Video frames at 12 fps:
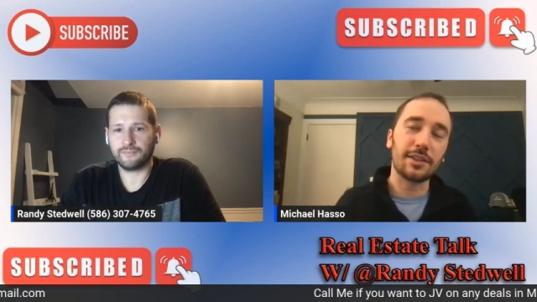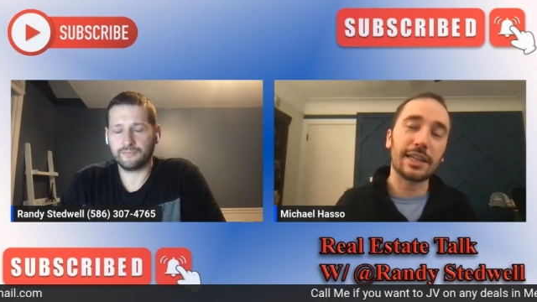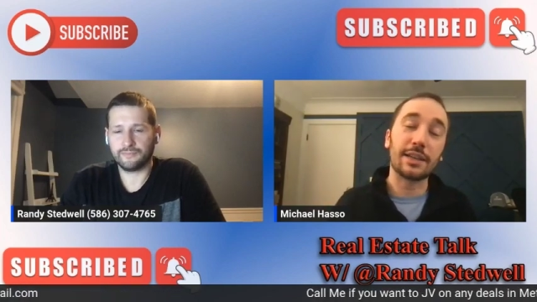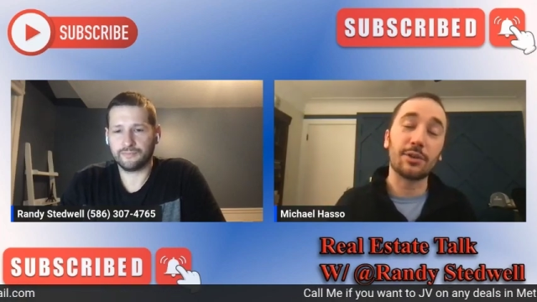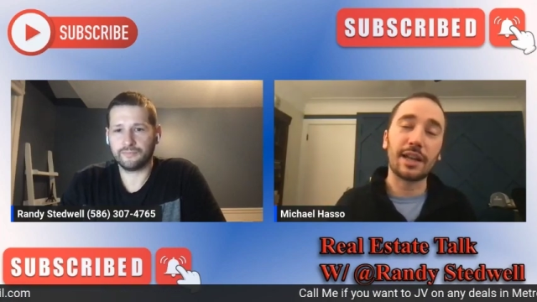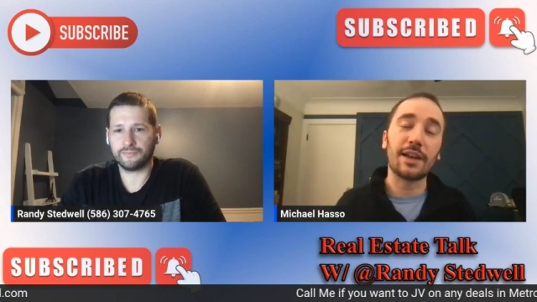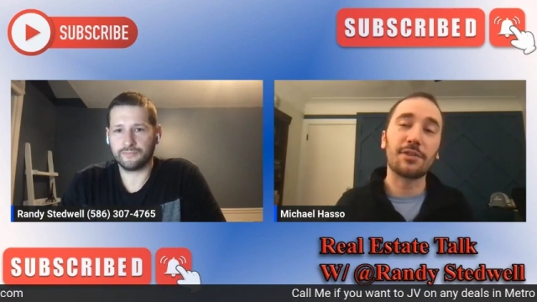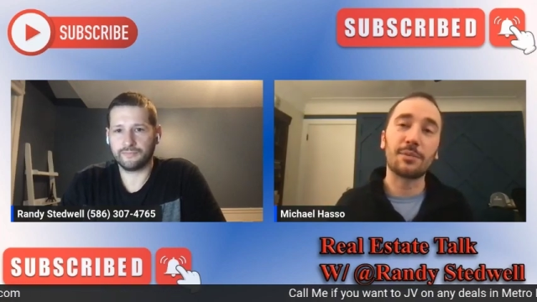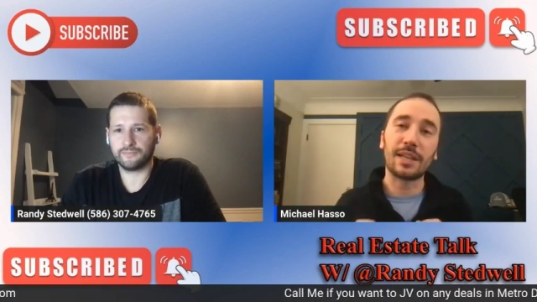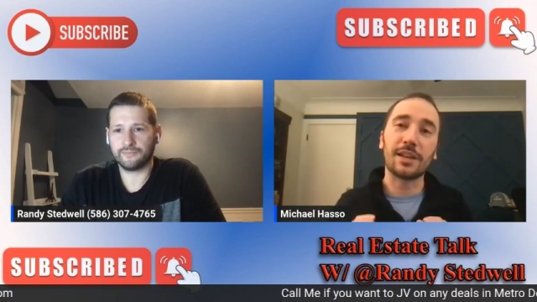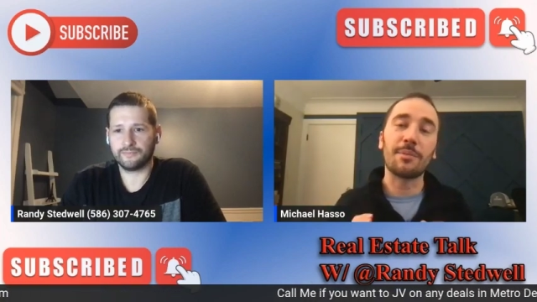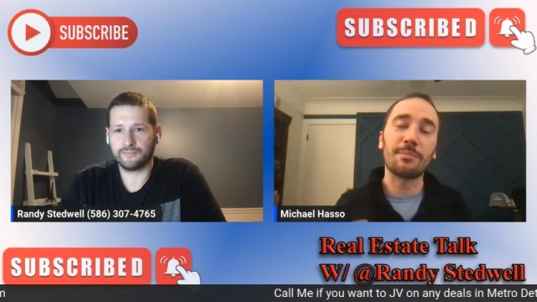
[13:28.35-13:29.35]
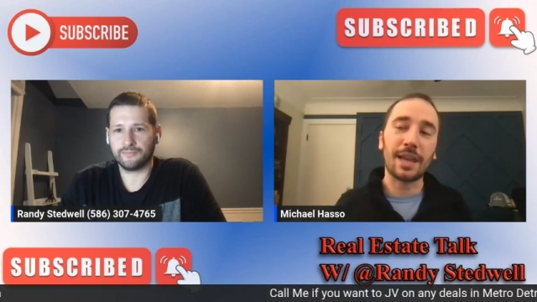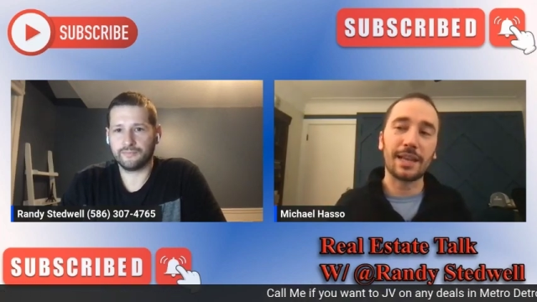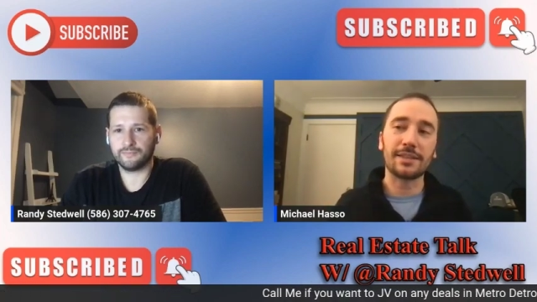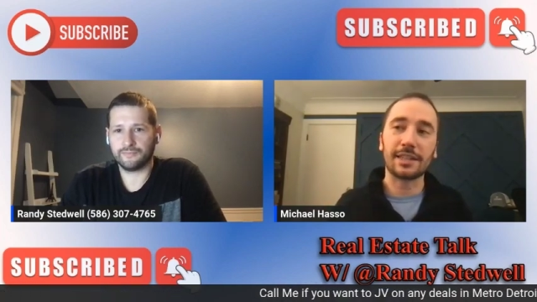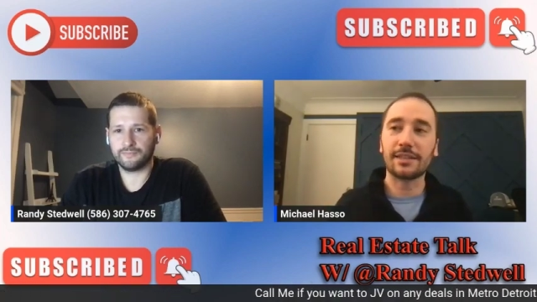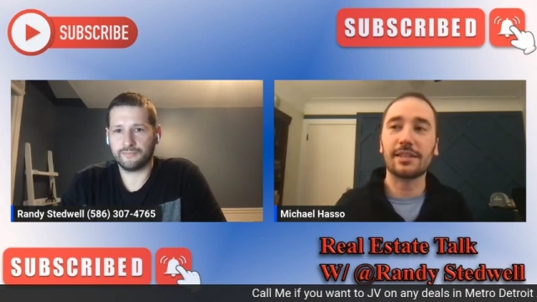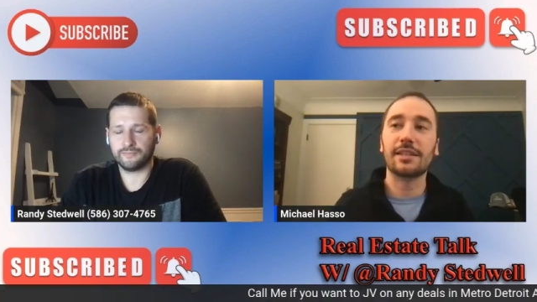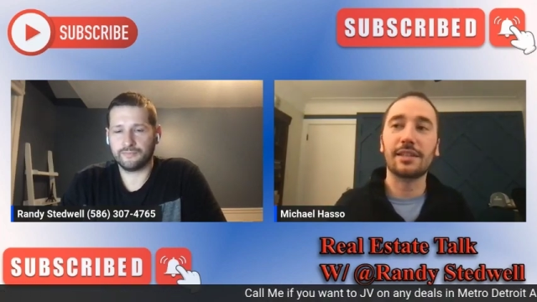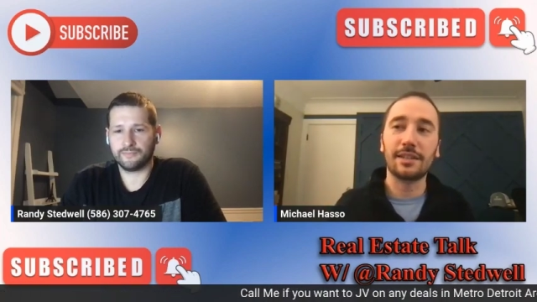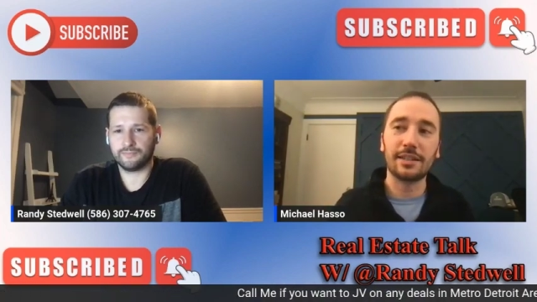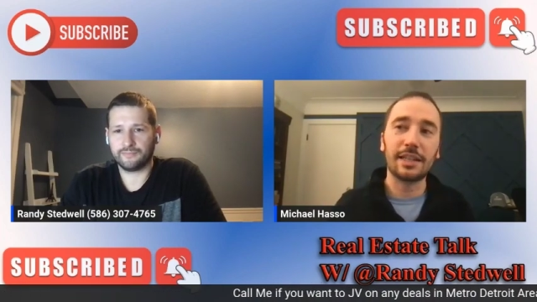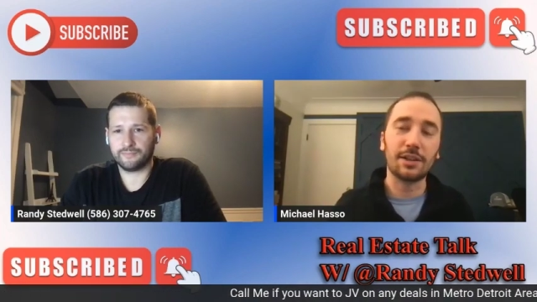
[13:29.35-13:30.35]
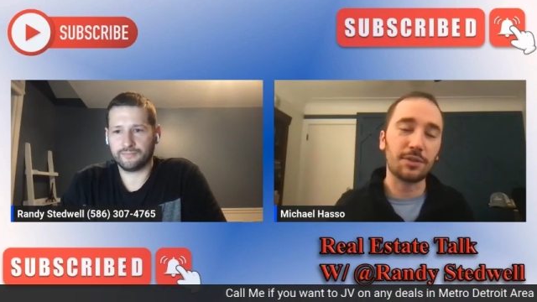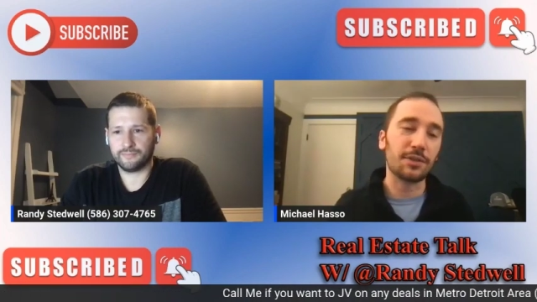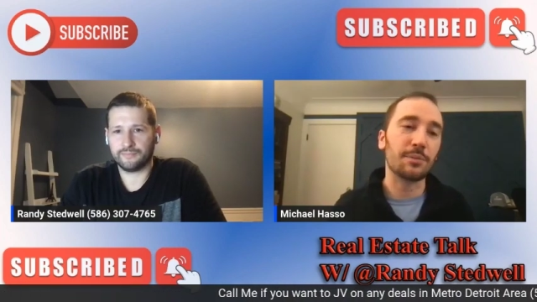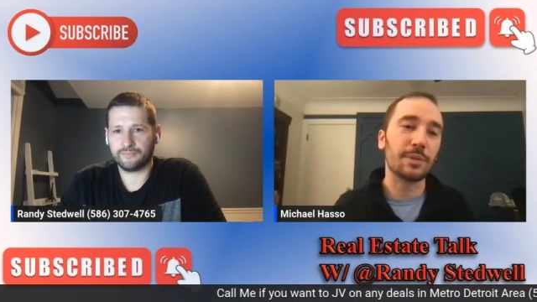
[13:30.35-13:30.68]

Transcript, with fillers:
Speaker 1: Like it would have to be an amazing to, deal for